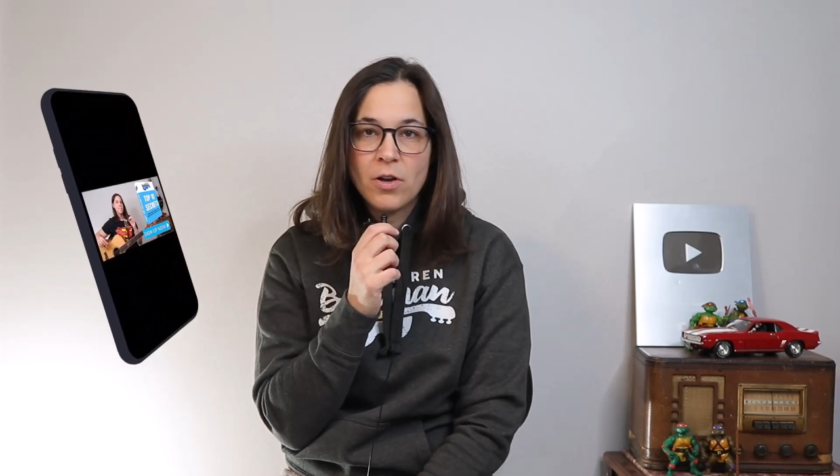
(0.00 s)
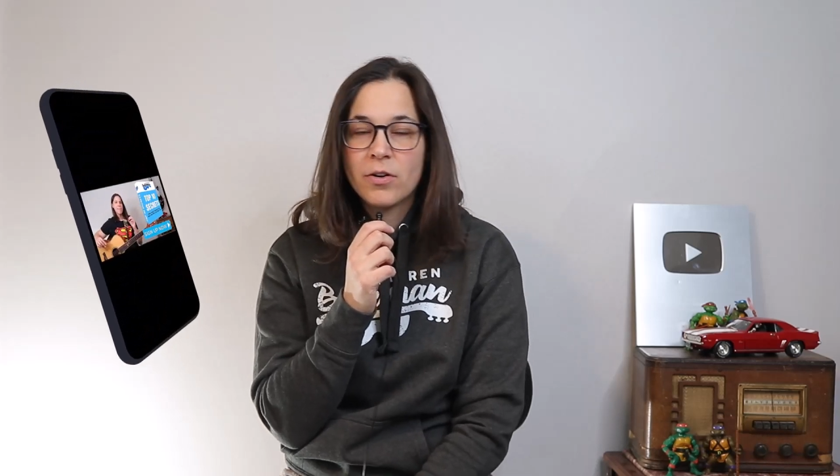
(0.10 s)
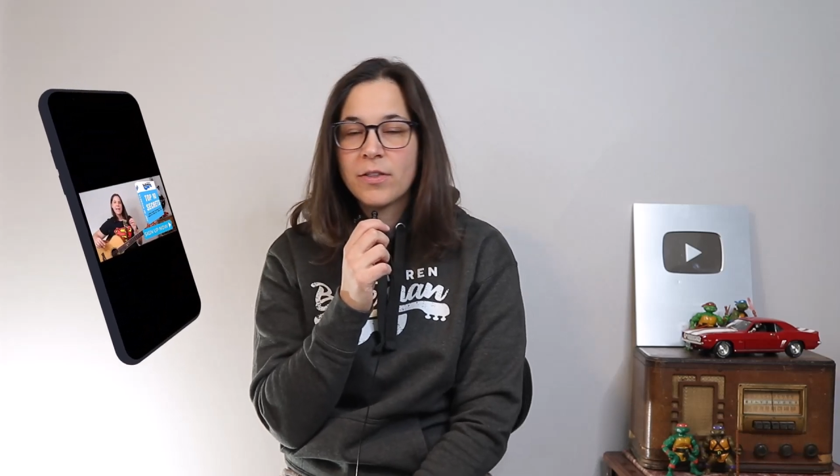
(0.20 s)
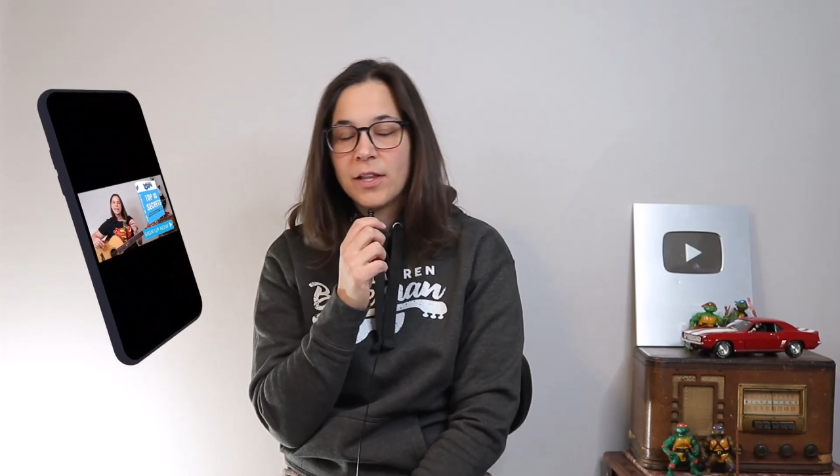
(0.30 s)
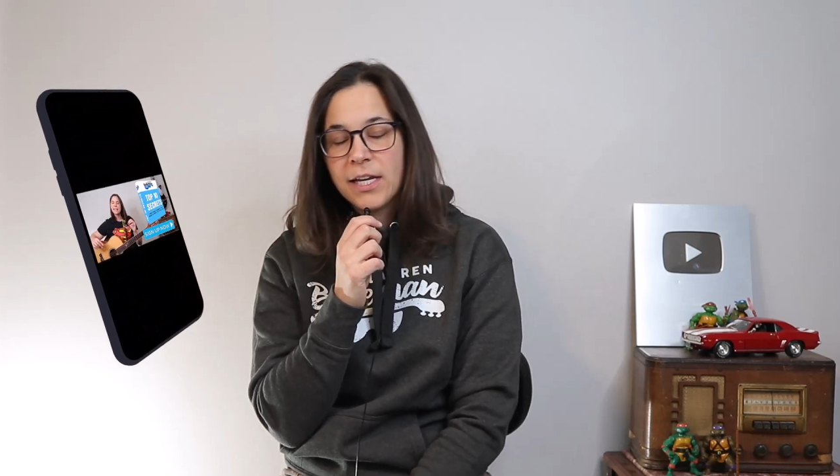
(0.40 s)
go
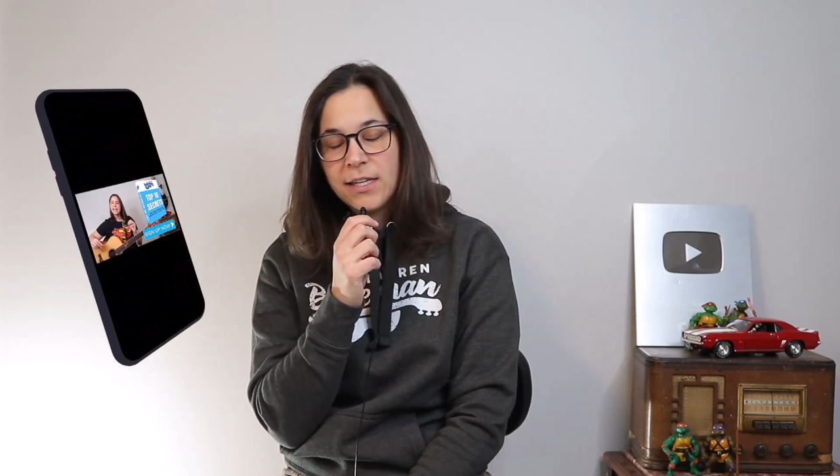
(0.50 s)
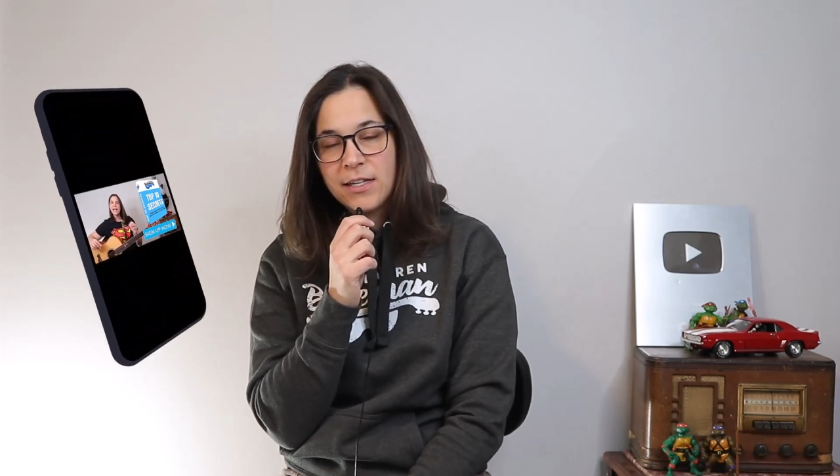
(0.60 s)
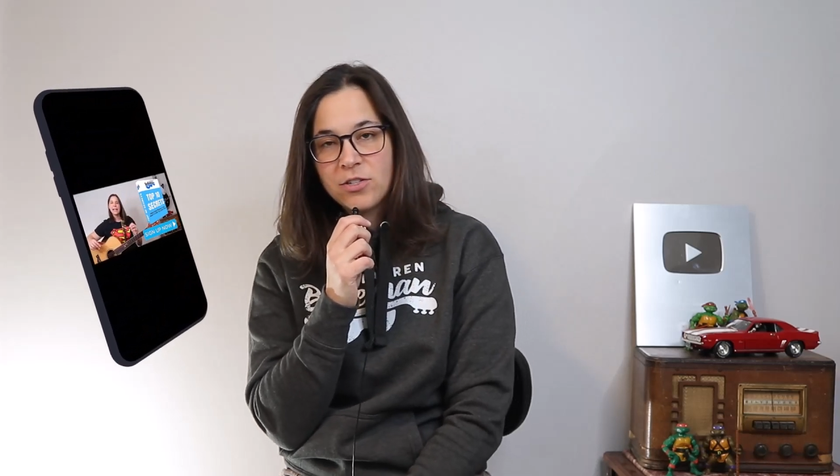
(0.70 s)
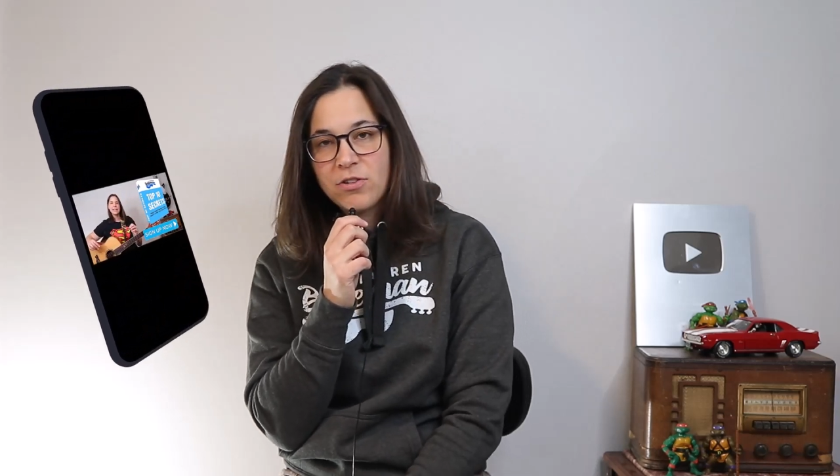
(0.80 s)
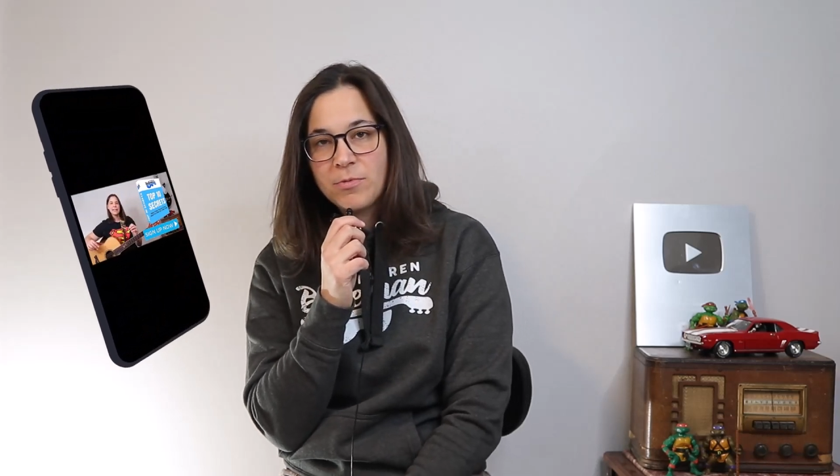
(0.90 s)
to the link in
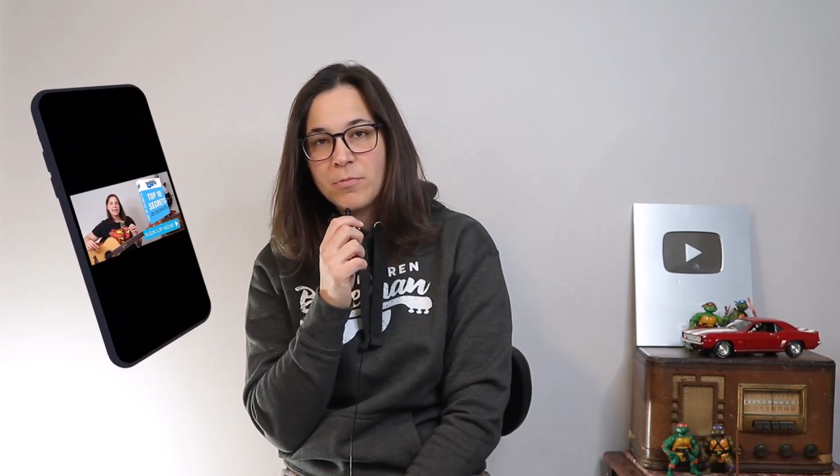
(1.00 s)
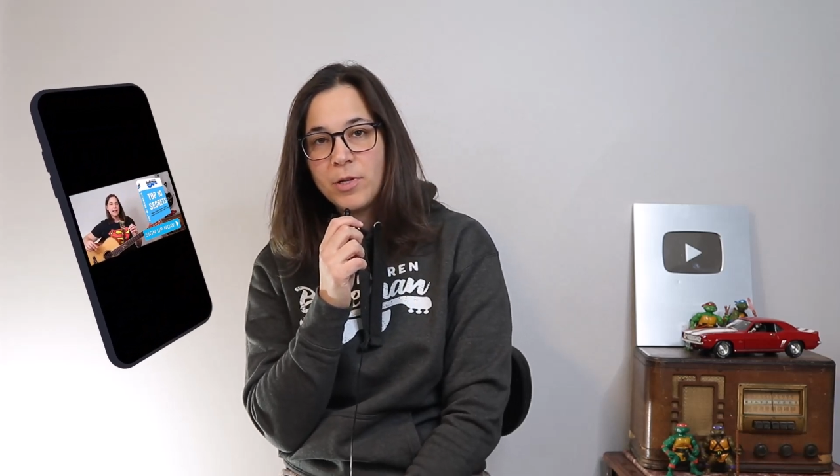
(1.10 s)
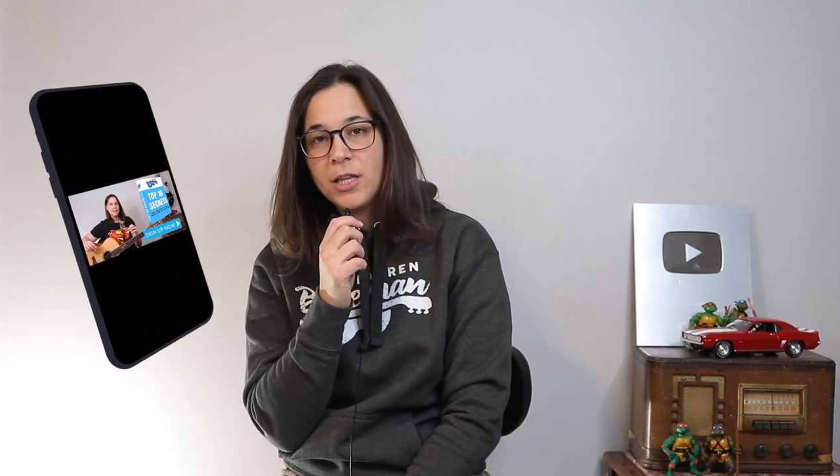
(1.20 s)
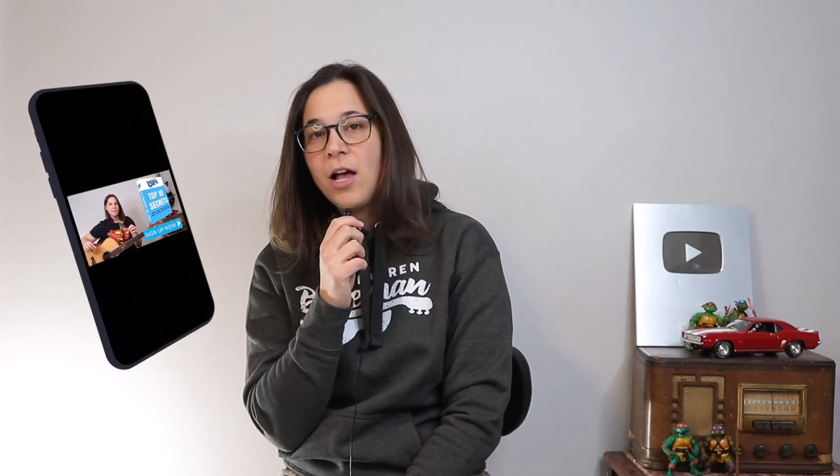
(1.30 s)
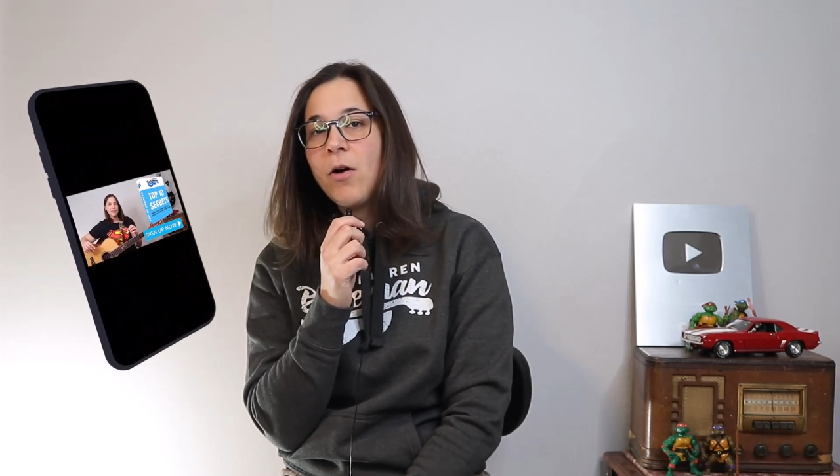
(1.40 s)
the description
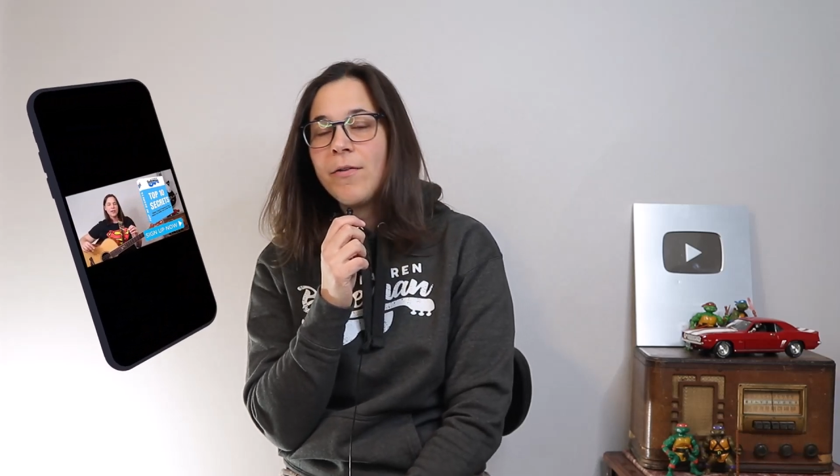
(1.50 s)
below.